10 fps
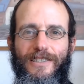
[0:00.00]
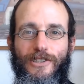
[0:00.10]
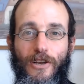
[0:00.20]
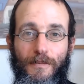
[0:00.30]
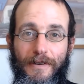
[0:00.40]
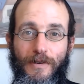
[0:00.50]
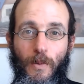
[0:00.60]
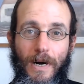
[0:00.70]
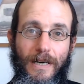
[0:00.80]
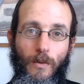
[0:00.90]
Shalom
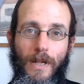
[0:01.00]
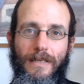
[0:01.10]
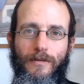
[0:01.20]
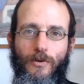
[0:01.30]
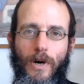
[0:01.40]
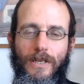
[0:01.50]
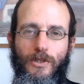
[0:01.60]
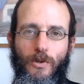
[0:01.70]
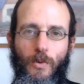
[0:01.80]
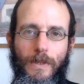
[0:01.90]
everyone, and welcome to our
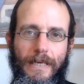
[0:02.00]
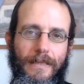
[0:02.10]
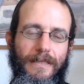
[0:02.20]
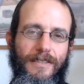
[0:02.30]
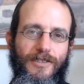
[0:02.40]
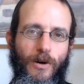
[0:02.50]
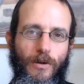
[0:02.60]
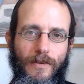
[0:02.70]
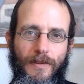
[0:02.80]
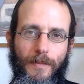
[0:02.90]
new weekly
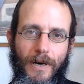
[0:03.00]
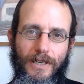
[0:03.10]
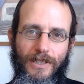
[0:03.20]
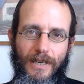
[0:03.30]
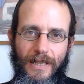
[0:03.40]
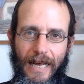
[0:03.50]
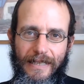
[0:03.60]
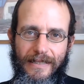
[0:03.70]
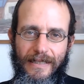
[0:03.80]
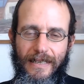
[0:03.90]
Soul of the Parsha
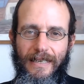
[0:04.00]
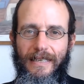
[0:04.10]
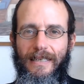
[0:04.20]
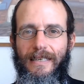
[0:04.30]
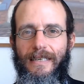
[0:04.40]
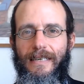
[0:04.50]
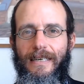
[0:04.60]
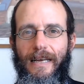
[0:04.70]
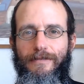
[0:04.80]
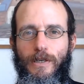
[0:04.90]
class.
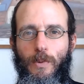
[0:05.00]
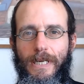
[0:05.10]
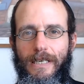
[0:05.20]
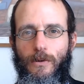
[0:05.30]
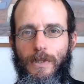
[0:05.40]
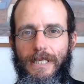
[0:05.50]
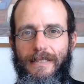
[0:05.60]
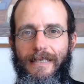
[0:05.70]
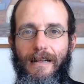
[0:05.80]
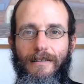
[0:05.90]
Every week we
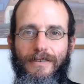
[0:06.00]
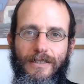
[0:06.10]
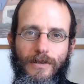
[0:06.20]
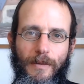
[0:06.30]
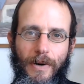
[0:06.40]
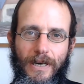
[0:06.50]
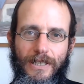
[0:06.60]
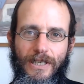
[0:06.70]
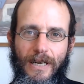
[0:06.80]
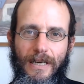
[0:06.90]
delve into the
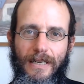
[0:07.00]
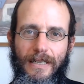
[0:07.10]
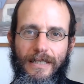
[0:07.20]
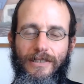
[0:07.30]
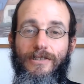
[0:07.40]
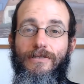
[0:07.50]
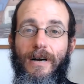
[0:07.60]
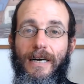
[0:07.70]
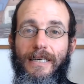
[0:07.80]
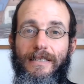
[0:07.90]
Parsha and
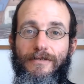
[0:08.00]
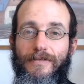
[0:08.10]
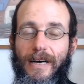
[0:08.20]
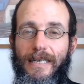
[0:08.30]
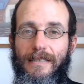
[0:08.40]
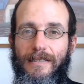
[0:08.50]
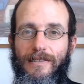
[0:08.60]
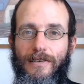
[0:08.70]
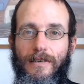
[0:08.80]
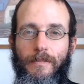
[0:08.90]
try and find a
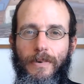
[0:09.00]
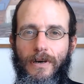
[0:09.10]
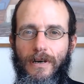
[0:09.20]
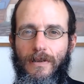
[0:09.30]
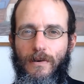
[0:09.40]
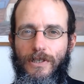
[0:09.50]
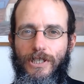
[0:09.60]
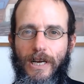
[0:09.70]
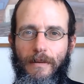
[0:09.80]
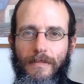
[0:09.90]
certain pearl or
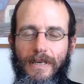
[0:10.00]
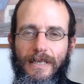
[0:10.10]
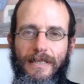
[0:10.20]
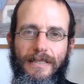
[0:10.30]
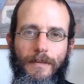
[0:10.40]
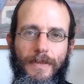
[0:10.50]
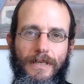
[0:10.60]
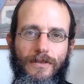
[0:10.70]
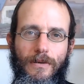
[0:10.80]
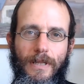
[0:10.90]
gem, something
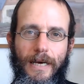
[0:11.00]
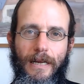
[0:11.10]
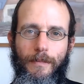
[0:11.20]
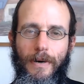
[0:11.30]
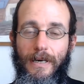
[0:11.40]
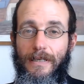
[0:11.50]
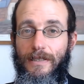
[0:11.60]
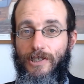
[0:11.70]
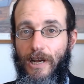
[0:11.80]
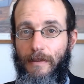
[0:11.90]
to light up our
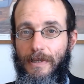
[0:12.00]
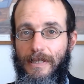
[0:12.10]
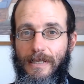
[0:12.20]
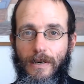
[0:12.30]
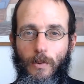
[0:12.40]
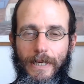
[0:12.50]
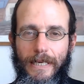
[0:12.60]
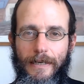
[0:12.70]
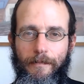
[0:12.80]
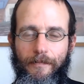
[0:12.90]
Shabbos, our
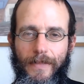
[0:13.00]
week.